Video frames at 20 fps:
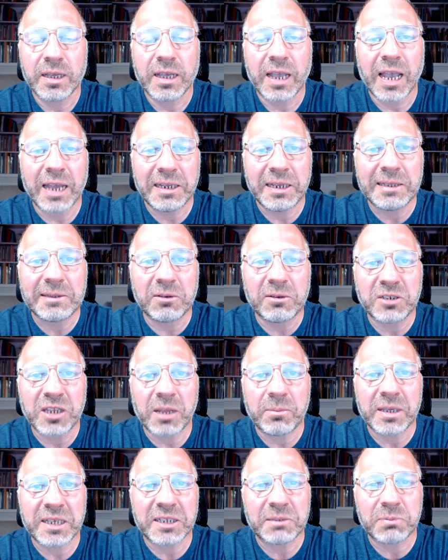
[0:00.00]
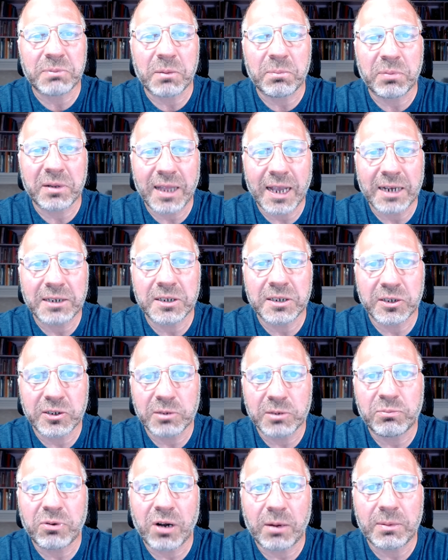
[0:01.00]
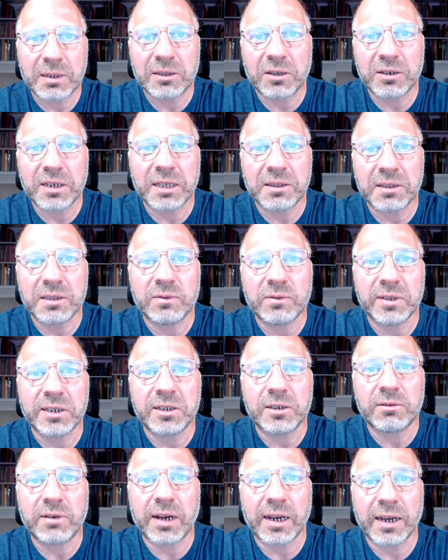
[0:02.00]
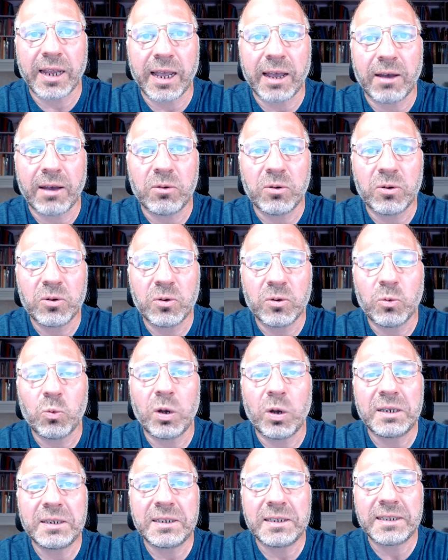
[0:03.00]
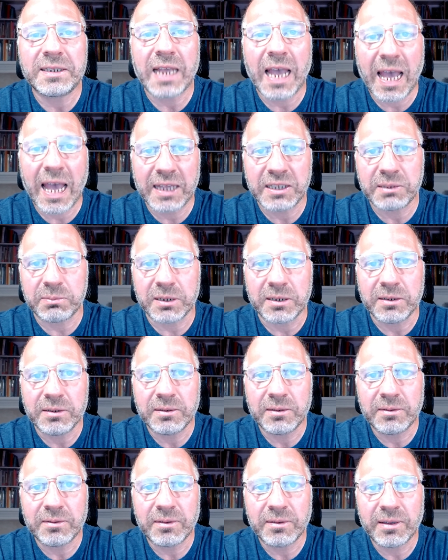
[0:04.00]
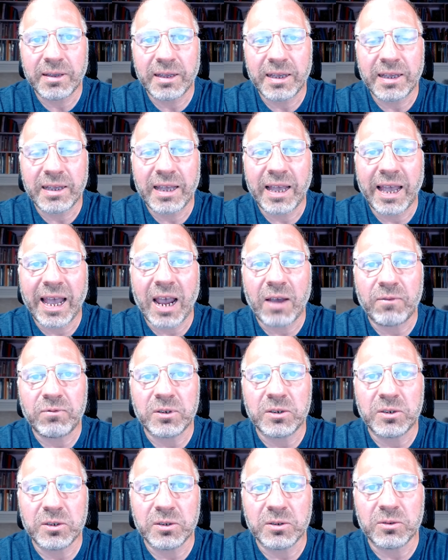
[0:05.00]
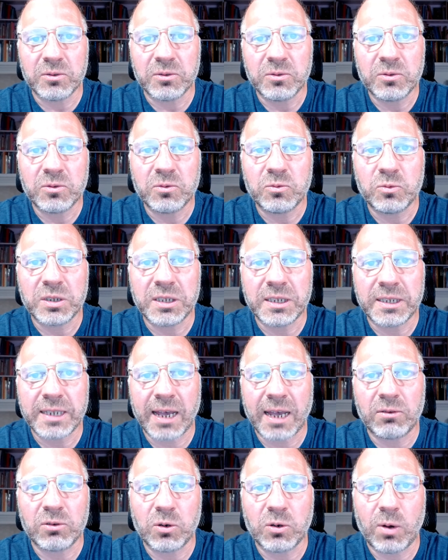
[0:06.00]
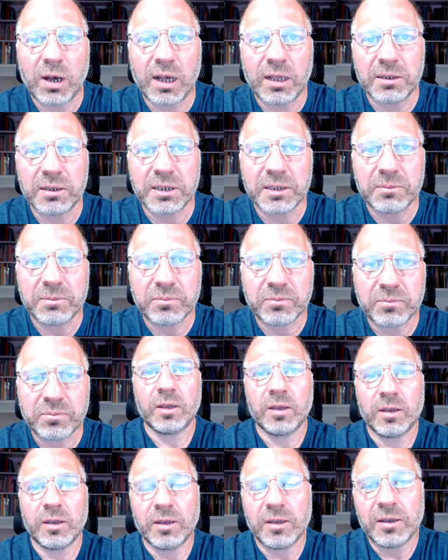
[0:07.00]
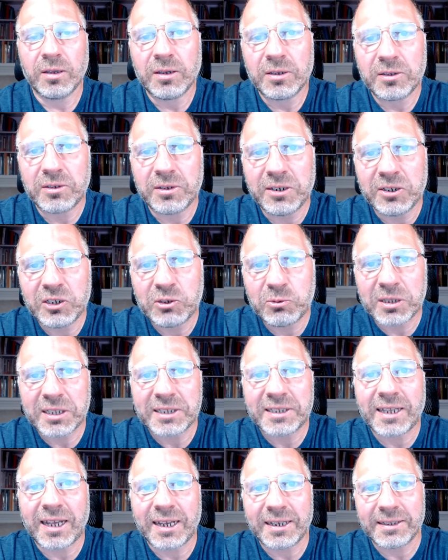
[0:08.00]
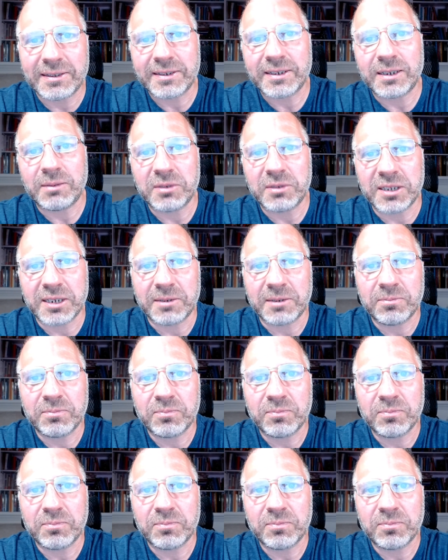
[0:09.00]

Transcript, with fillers: And he looked at me as perplexed as you're probably looking at this video right now. What does asthma have to do with sound quality? So here's where the science comes in.